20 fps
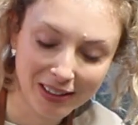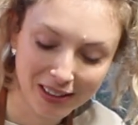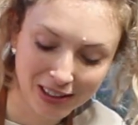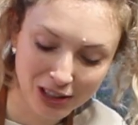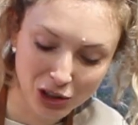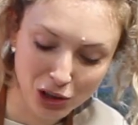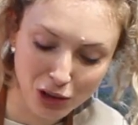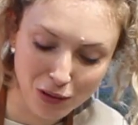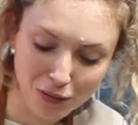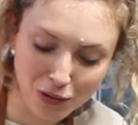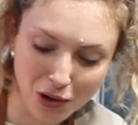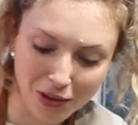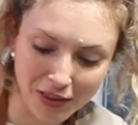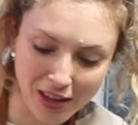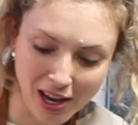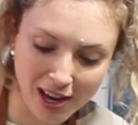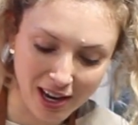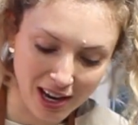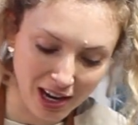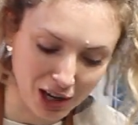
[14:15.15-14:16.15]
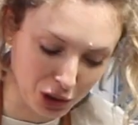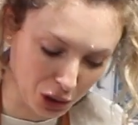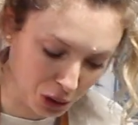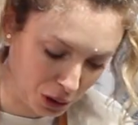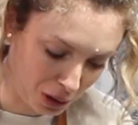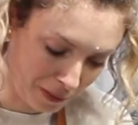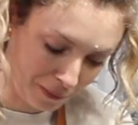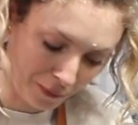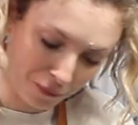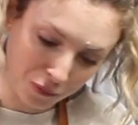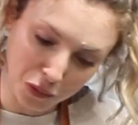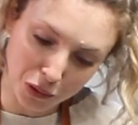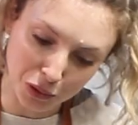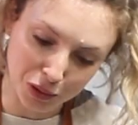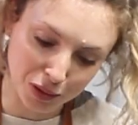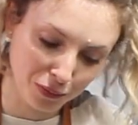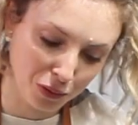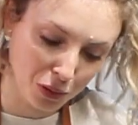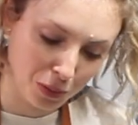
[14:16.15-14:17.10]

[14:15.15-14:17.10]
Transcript: because you've got that extra force of